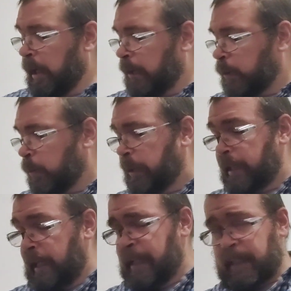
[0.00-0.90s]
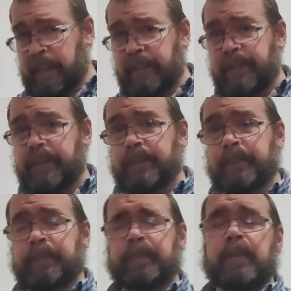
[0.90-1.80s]
A 28-inch
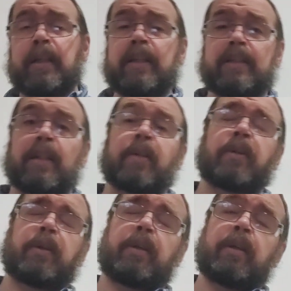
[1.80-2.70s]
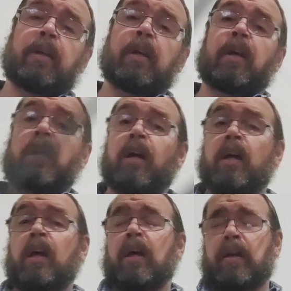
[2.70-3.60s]
is a good
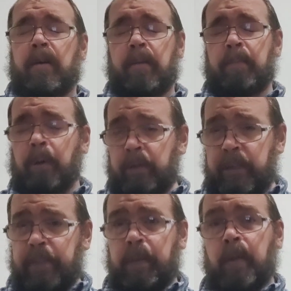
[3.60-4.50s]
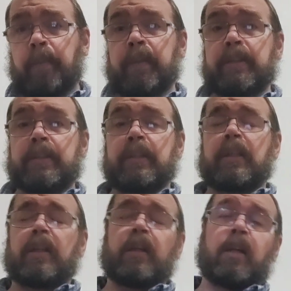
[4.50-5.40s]
multi-purpose,
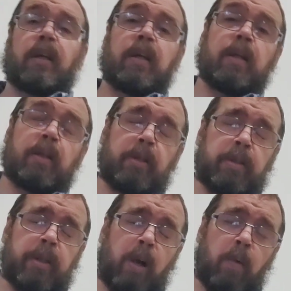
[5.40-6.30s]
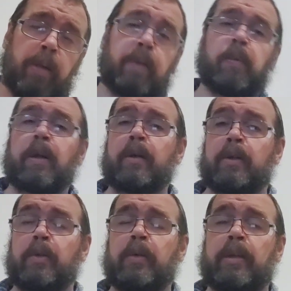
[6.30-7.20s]
go anywhere,
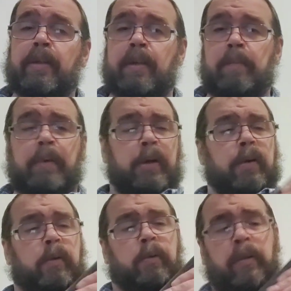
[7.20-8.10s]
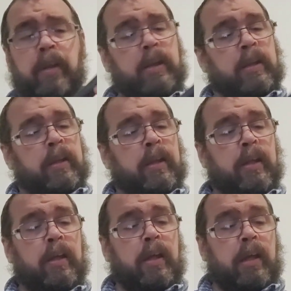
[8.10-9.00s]
do anything barrel.
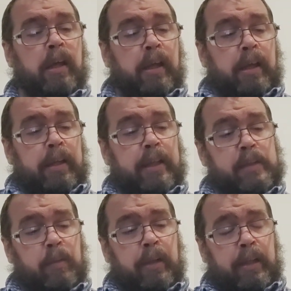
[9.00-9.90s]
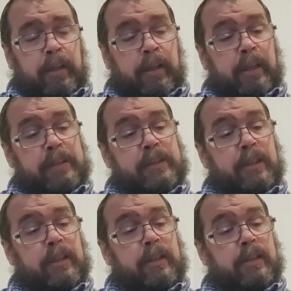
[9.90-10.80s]
That's why a lot of
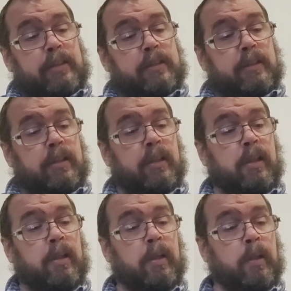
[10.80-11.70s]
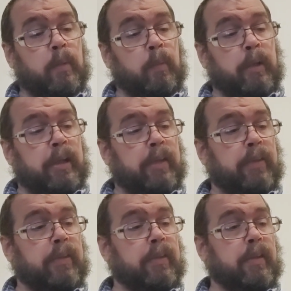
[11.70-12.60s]
shotguns with